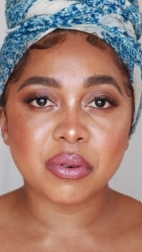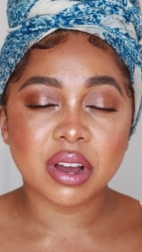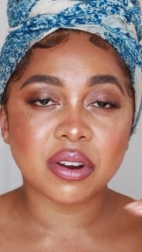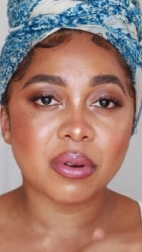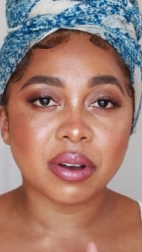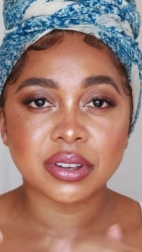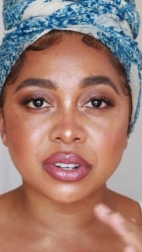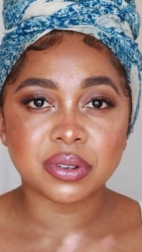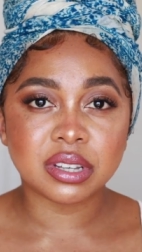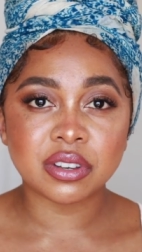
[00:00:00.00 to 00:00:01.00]
the water while
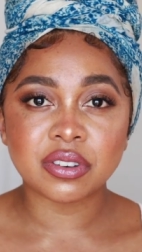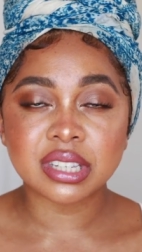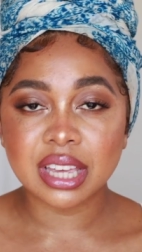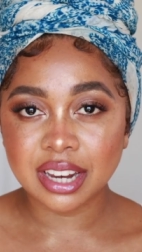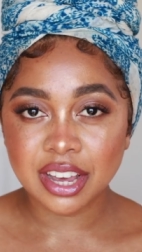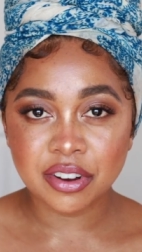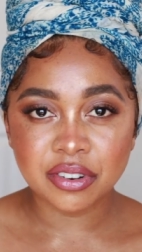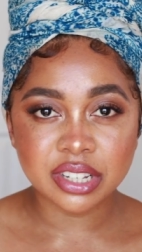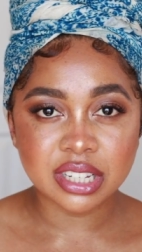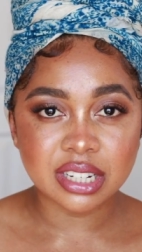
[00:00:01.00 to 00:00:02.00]
you're doing your skincare
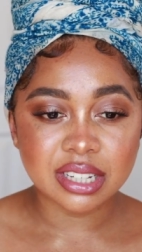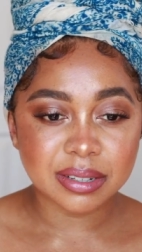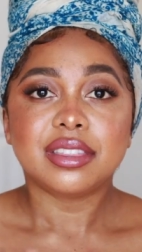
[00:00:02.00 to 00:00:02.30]
routine.